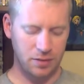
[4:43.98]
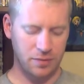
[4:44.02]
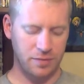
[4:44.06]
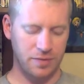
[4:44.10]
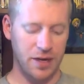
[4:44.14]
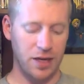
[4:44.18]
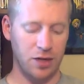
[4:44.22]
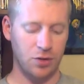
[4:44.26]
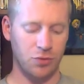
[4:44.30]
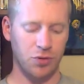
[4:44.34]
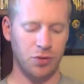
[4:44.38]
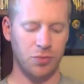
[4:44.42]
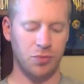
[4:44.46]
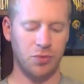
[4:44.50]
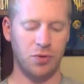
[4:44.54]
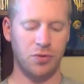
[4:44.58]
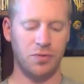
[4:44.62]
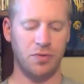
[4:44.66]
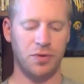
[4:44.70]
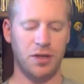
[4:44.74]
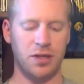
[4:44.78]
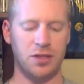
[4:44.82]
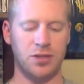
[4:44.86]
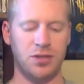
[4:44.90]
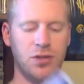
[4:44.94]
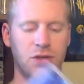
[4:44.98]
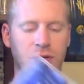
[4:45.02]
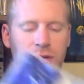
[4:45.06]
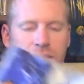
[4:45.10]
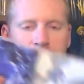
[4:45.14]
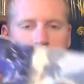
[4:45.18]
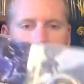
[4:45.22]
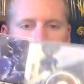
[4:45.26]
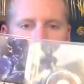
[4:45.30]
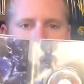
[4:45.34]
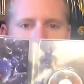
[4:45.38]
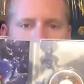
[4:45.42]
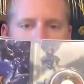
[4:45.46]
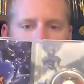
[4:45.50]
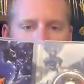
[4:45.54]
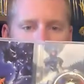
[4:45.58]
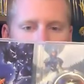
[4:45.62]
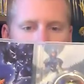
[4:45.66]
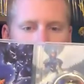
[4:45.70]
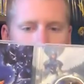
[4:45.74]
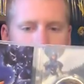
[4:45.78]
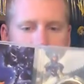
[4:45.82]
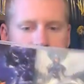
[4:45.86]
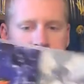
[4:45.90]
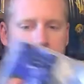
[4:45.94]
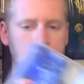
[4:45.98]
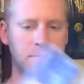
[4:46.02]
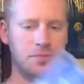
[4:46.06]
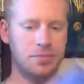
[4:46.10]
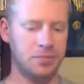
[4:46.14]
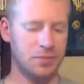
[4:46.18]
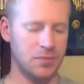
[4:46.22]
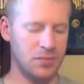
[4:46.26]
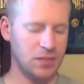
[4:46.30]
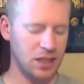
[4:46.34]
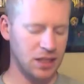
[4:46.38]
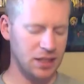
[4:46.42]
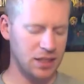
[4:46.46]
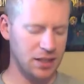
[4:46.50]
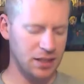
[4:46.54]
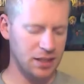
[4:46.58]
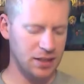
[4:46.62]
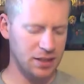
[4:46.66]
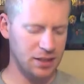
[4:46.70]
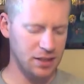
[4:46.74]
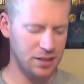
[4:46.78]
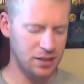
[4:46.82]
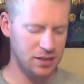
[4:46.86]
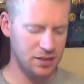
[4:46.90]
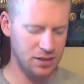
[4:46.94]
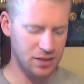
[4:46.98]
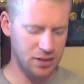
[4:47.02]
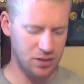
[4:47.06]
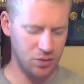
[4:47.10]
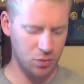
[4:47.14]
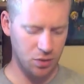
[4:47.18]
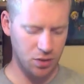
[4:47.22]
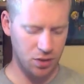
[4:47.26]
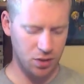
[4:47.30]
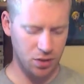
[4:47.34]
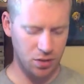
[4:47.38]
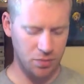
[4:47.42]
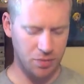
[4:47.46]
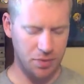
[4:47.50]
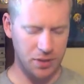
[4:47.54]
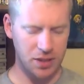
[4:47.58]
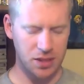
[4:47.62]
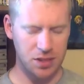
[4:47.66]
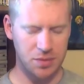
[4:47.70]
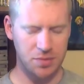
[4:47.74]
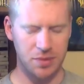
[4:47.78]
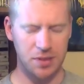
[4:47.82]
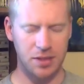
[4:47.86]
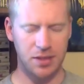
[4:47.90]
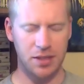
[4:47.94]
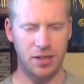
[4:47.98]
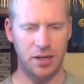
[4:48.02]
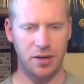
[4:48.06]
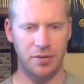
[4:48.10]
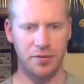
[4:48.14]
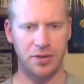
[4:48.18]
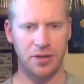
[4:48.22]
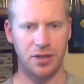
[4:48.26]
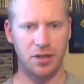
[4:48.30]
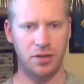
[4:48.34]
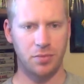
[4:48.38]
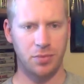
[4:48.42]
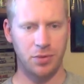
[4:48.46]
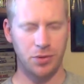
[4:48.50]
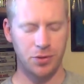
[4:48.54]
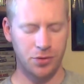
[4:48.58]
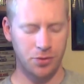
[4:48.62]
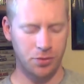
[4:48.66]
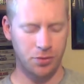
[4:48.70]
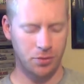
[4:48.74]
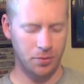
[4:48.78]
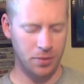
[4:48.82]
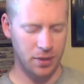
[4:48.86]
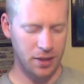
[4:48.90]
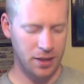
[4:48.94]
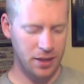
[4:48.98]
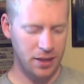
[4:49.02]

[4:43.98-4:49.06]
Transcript: Valkyrie Profile, sorry, and it is complete, is the one on the PSP, Covenant of Plume.